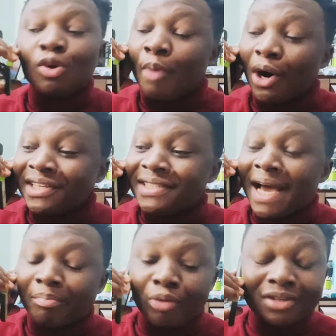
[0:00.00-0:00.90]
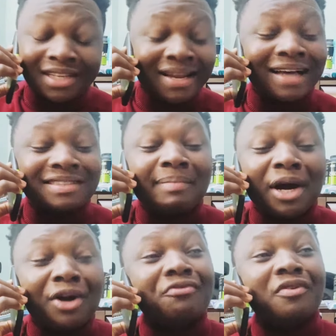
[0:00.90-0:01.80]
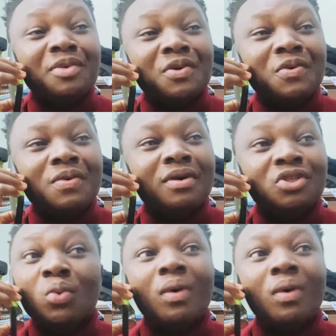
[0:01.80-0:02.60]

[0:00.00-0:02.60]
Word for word: more than that, bro. The last time I heard from you, you were